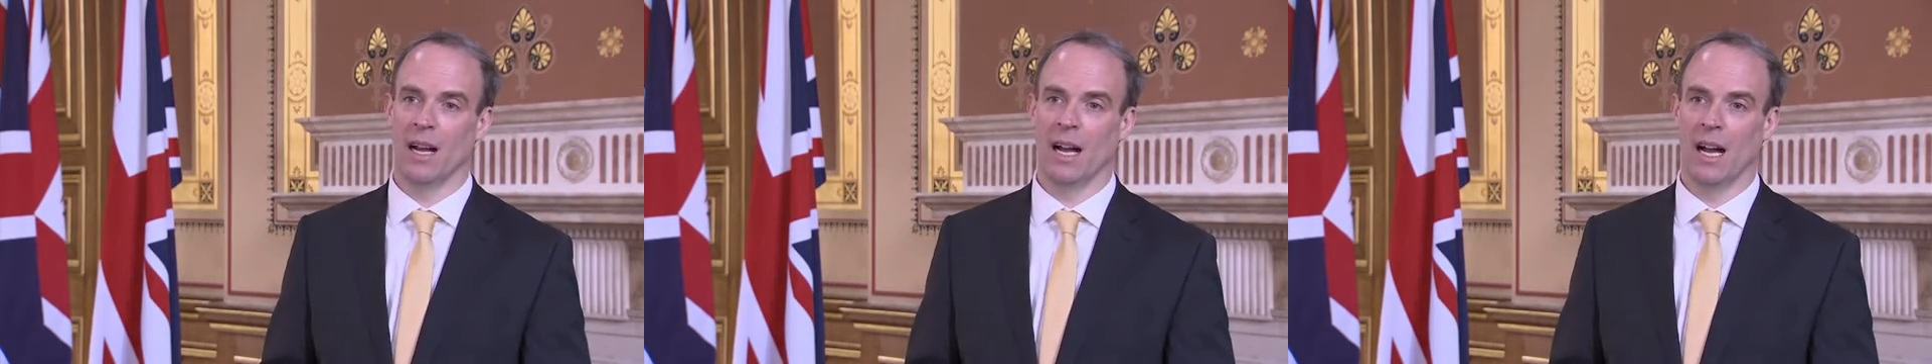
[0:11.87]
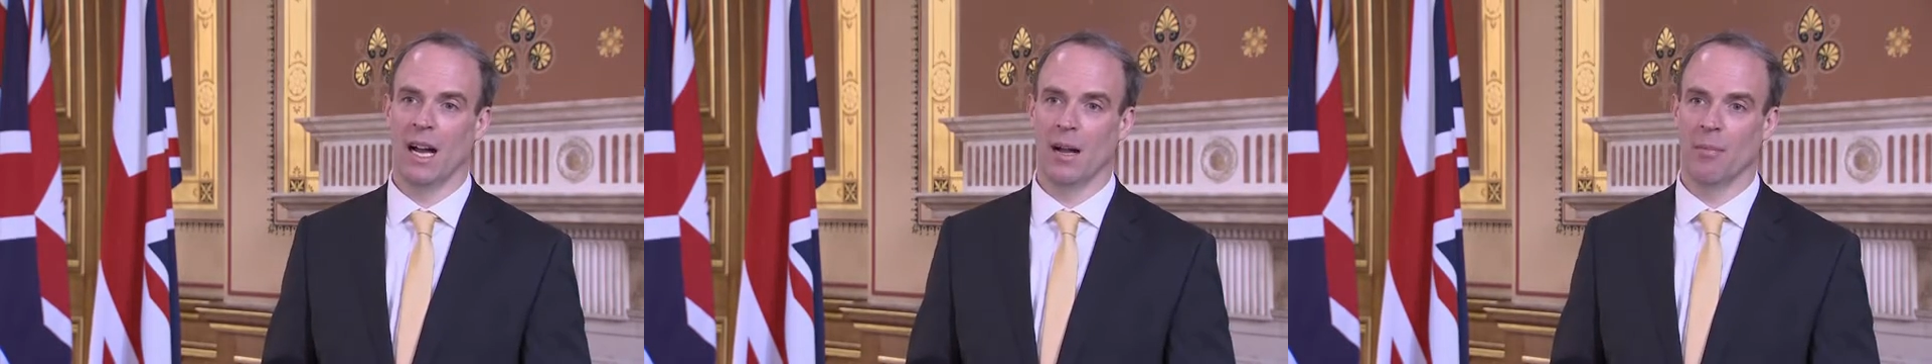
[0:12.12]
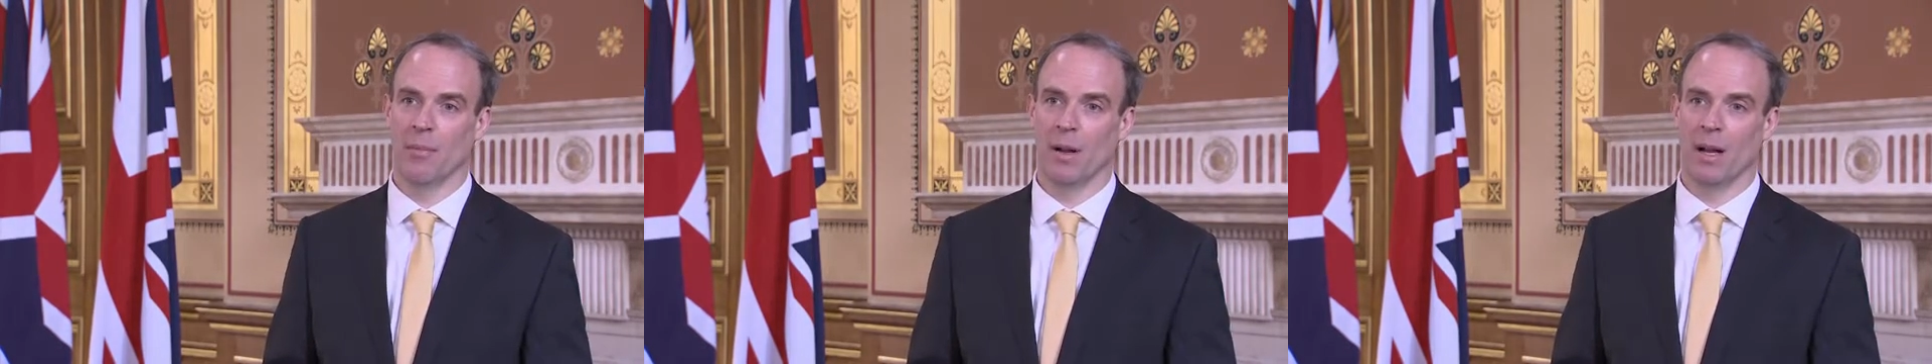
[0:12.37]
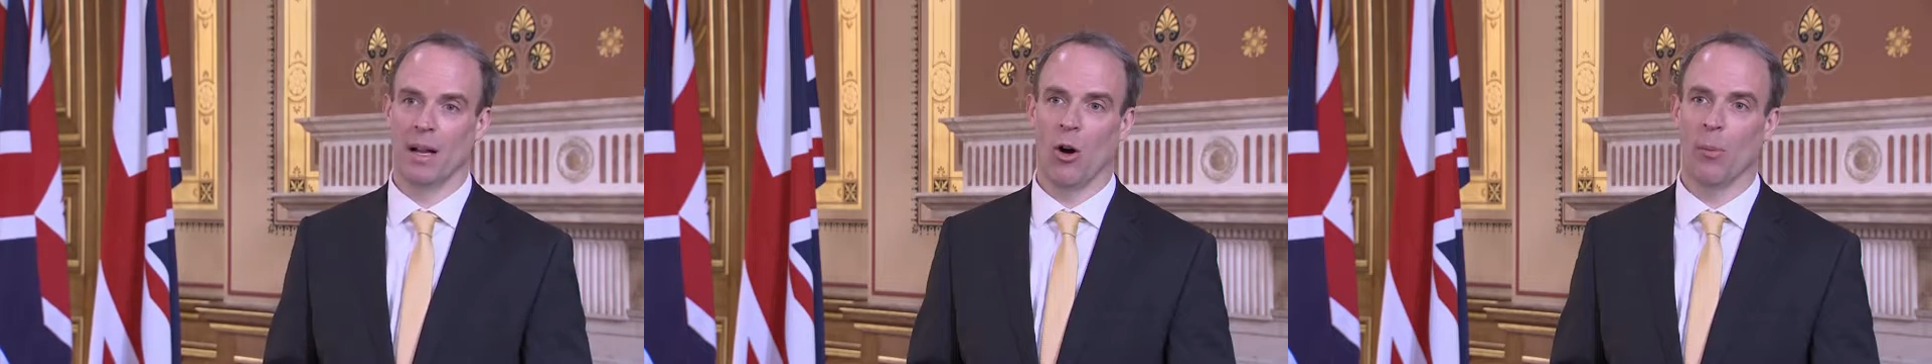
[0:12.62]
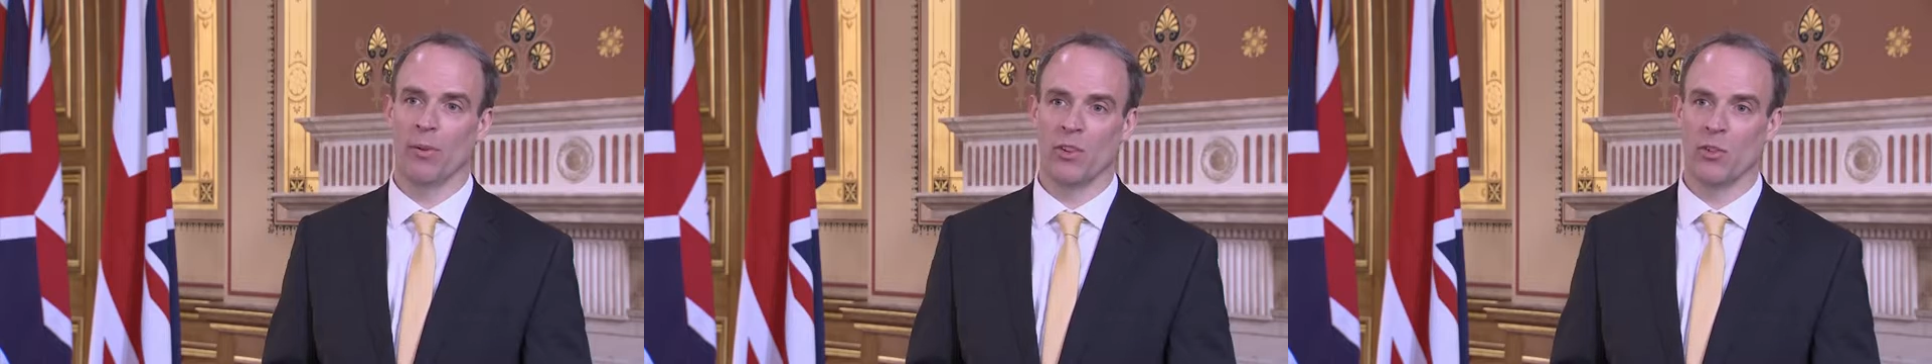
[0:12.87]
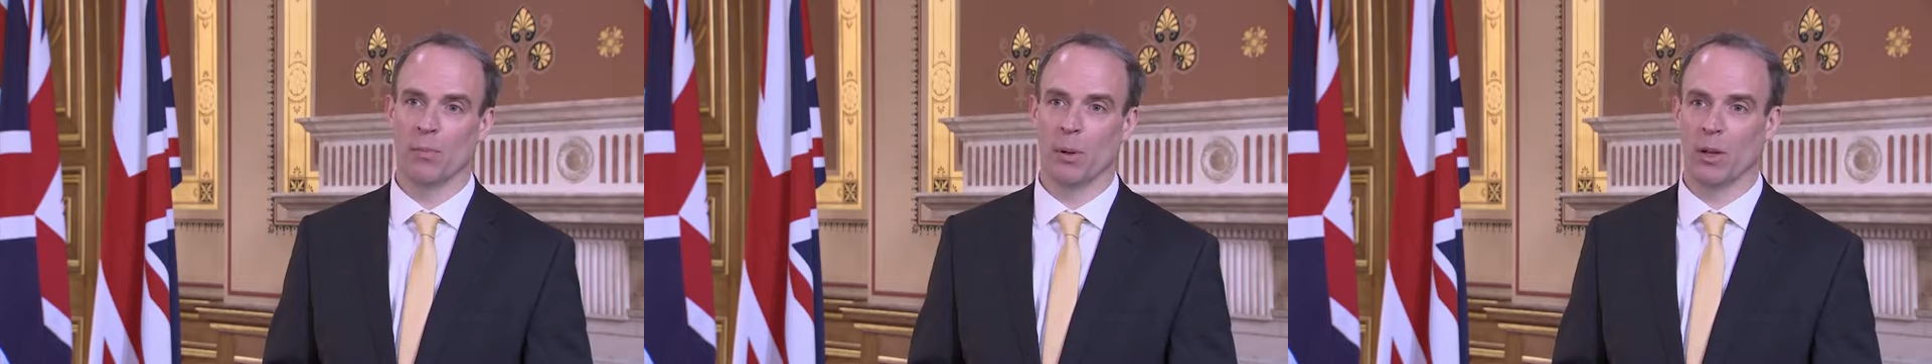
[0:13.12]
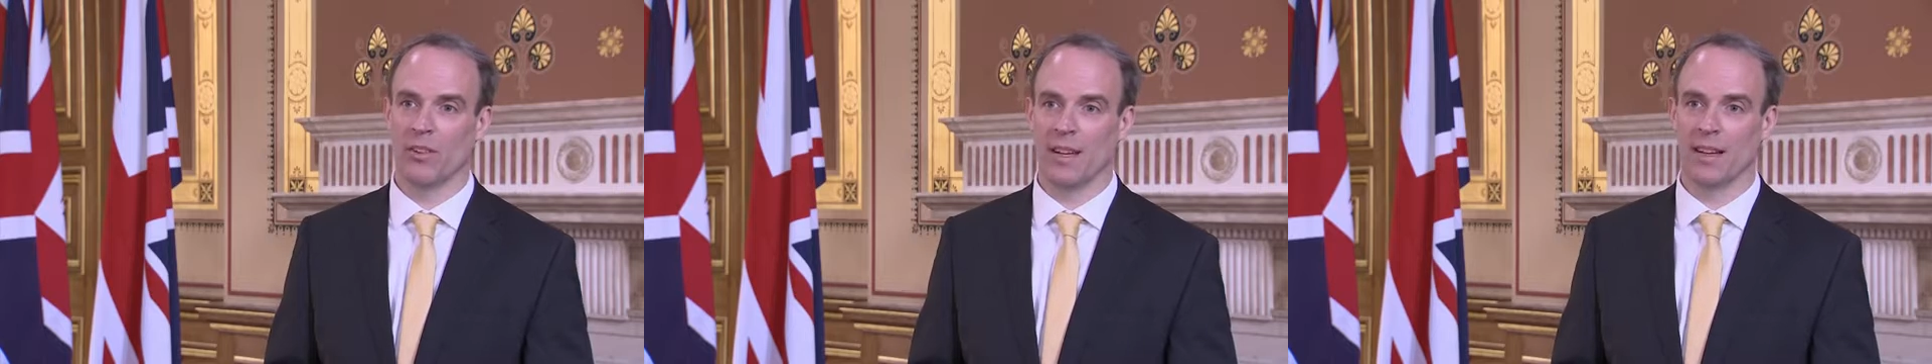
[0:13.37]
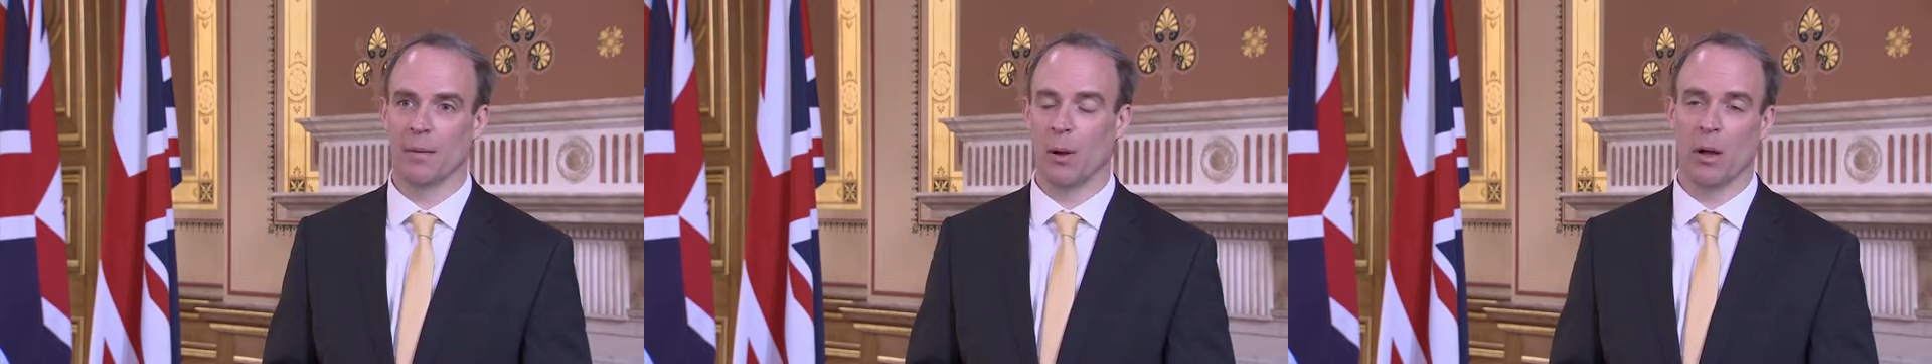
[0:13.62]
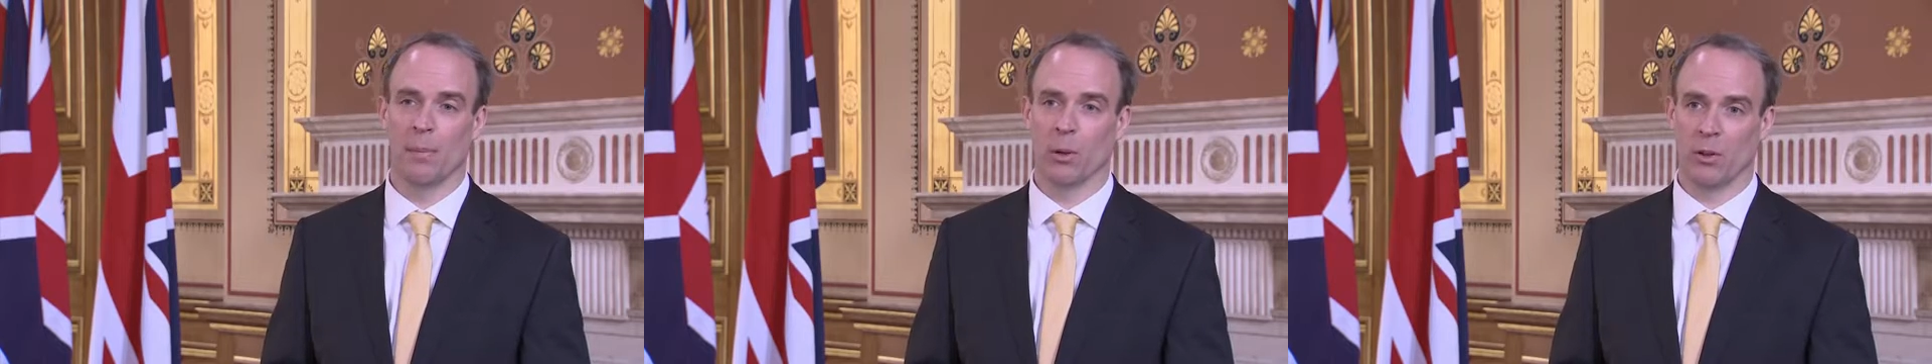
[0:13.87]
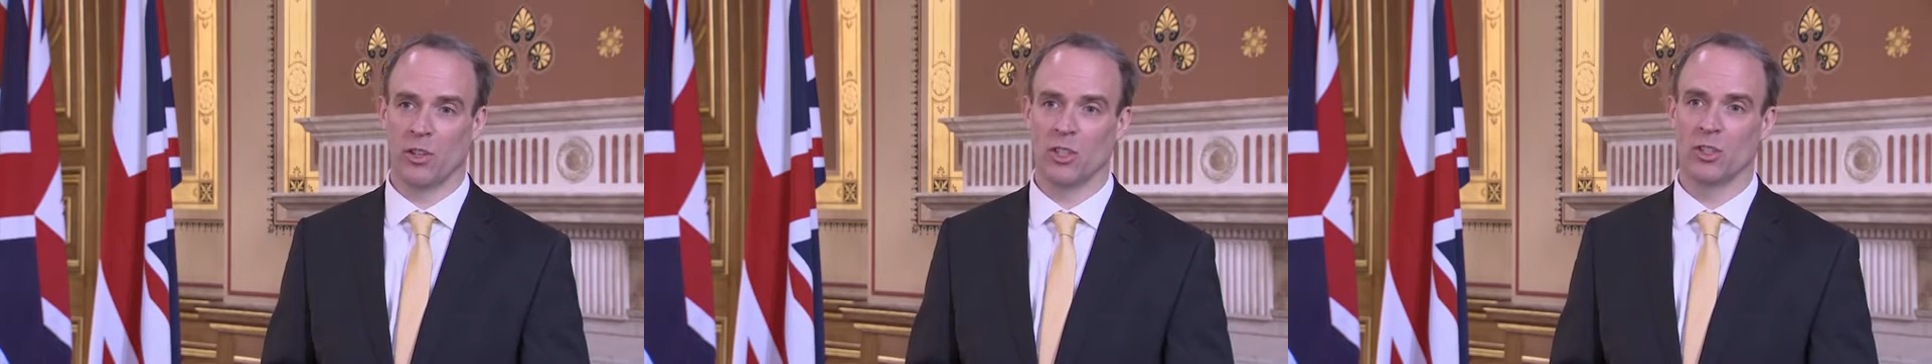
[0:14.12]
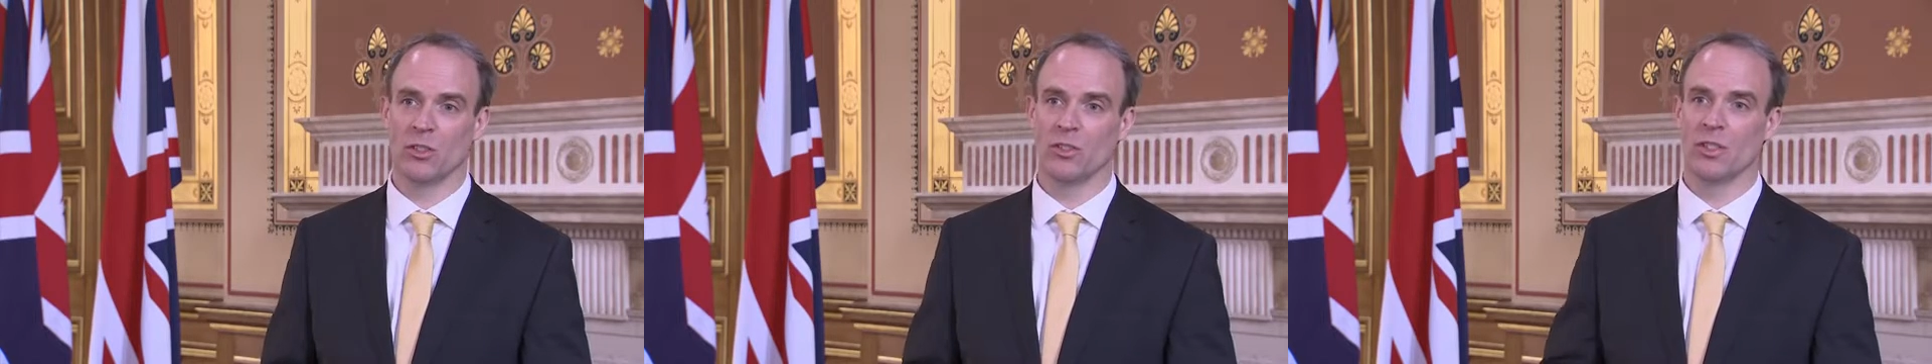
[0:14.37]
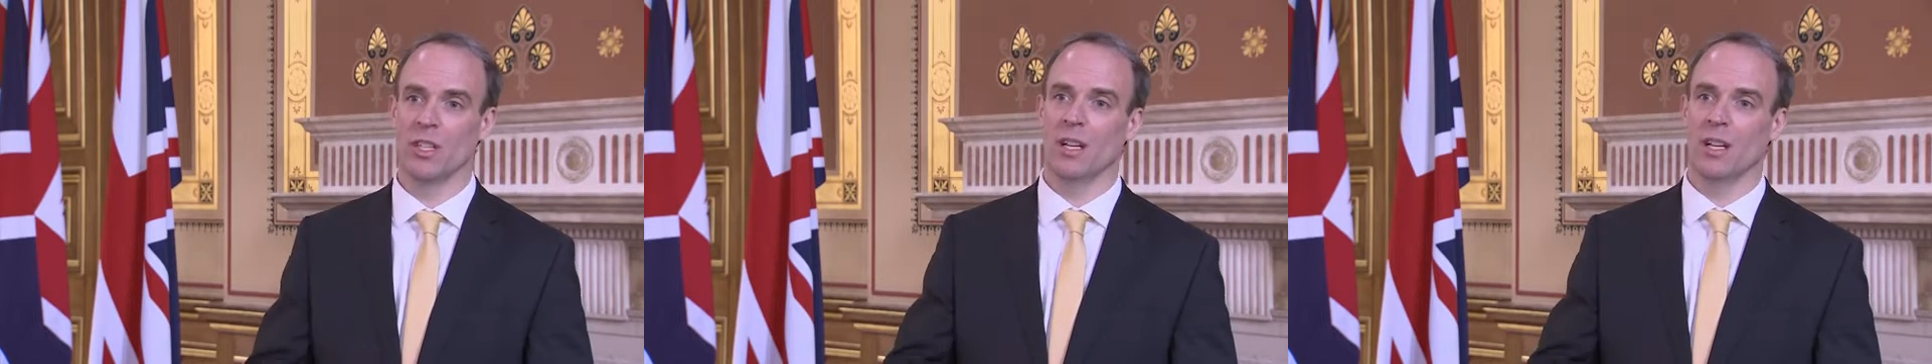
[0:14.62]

opposition politicians,